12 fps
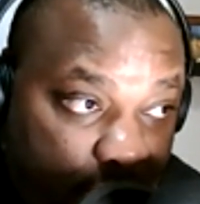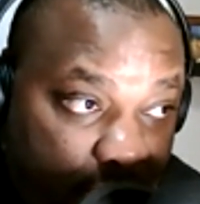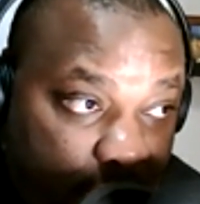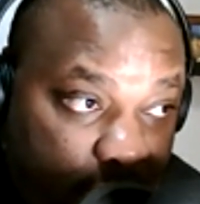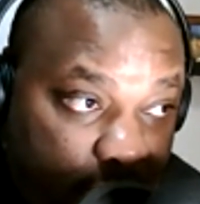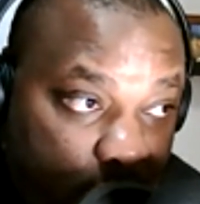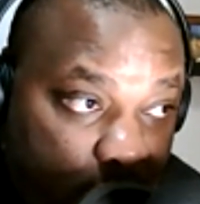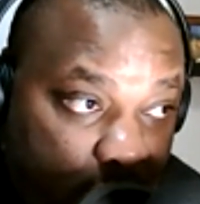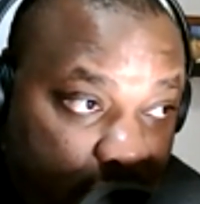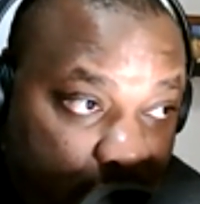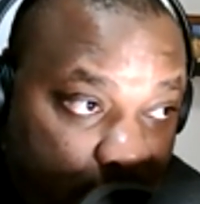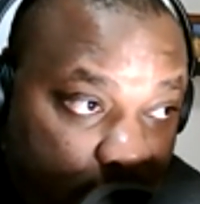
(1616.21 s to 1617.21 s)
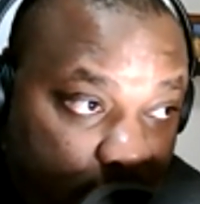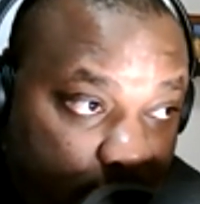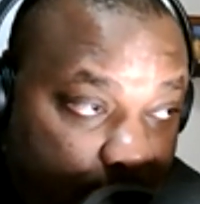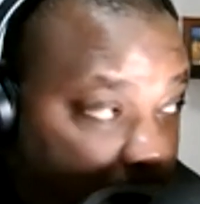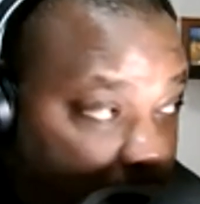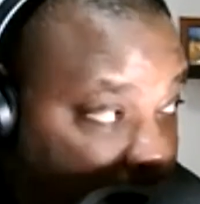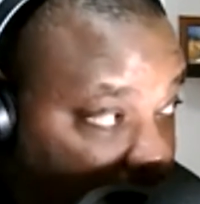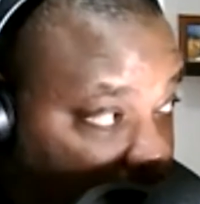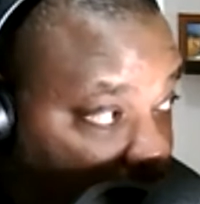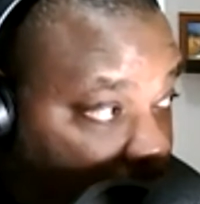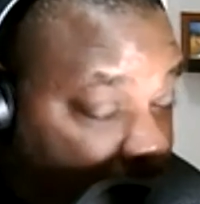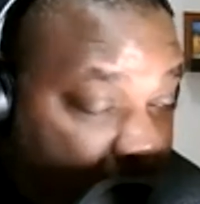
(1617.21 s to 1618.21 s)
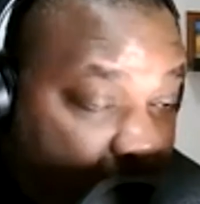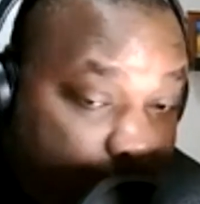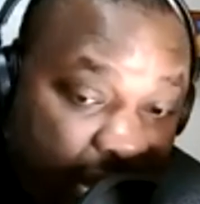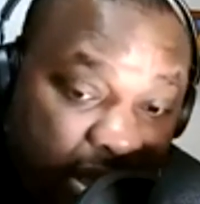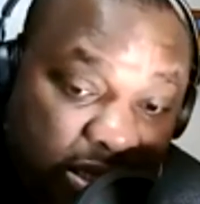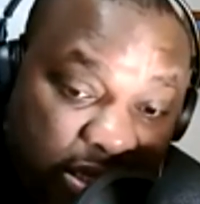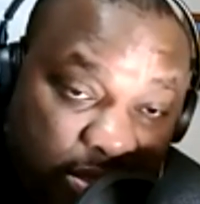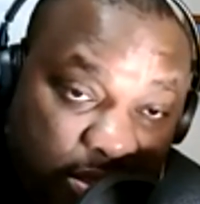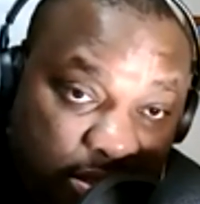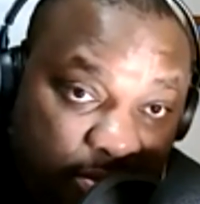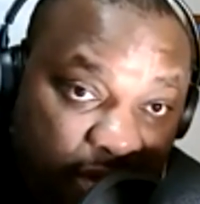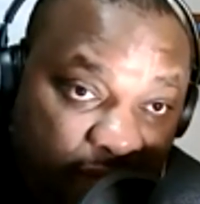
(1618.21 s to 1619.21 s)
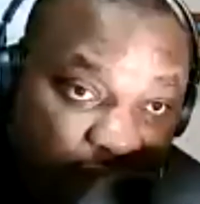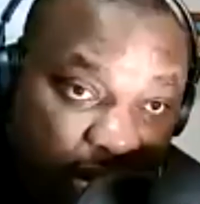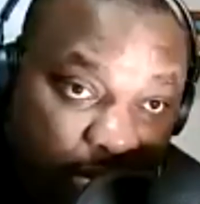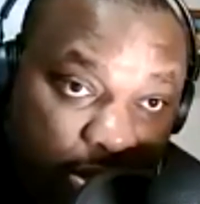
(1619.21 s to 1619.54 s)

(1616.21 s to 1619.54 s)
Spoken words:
They thought I wasn't paying attention to what they was doing because I was on my wedding thing.